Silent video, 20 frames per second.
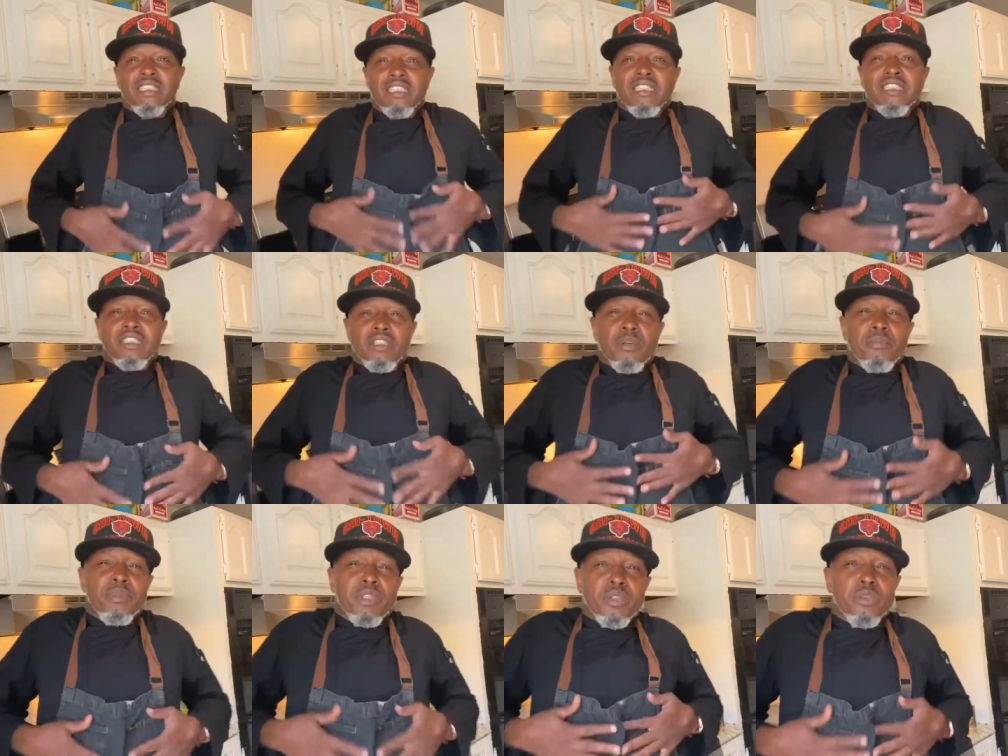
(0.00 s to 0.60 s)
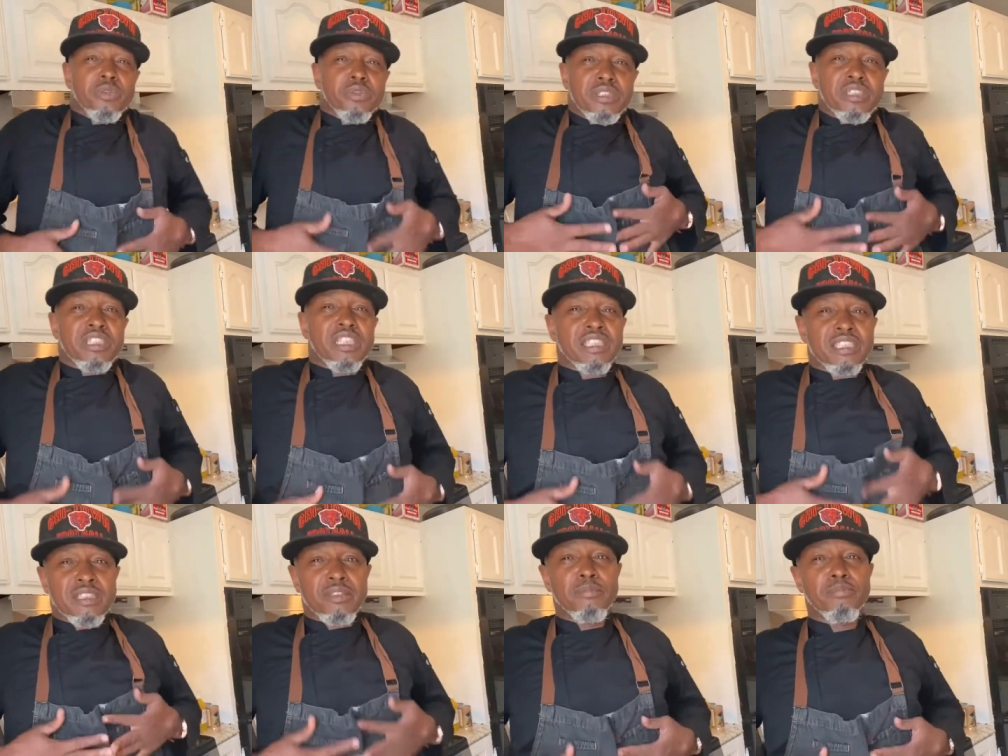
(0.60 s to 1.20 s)
your immune
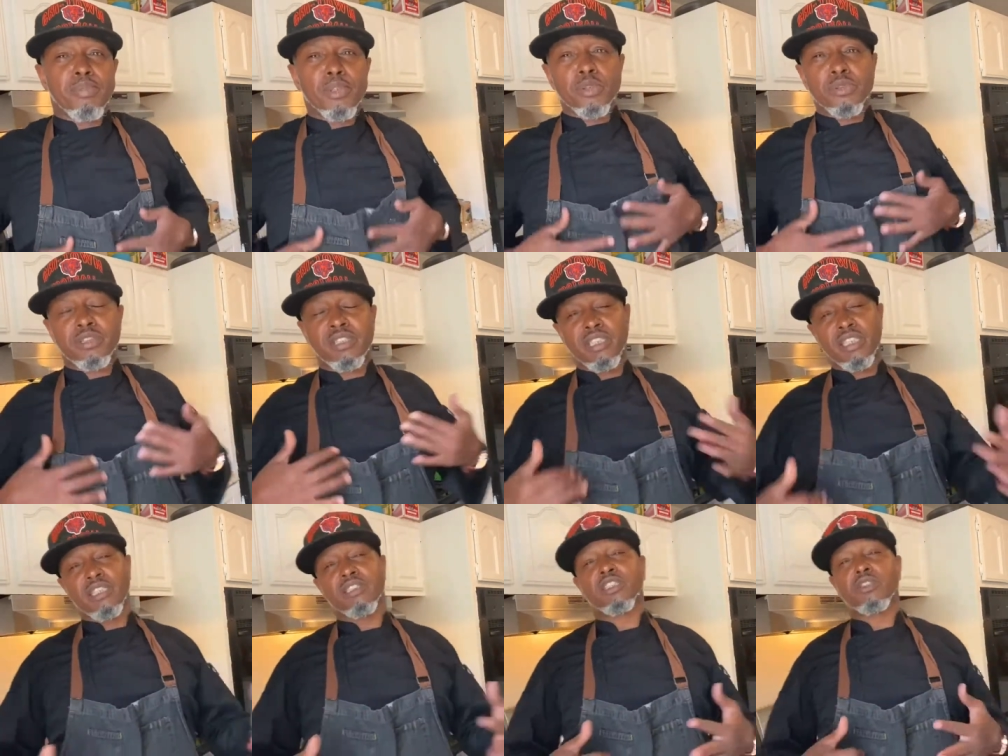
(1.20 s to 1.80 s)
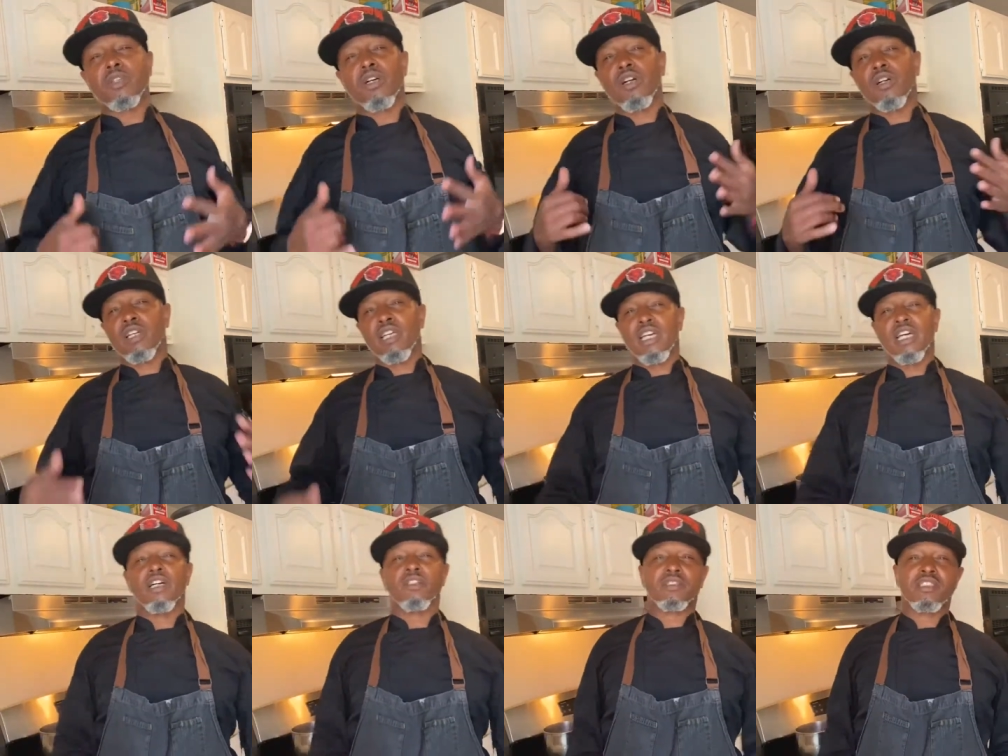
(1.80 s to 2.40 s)
system boosted and strong and
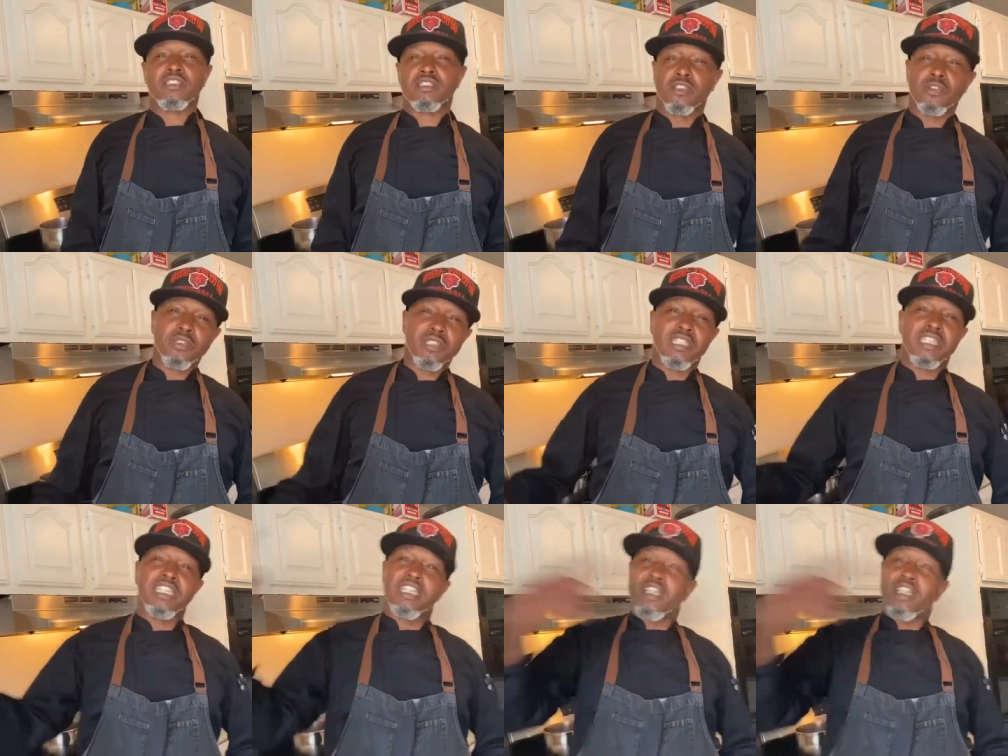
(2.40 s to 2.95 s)
healthy so you can get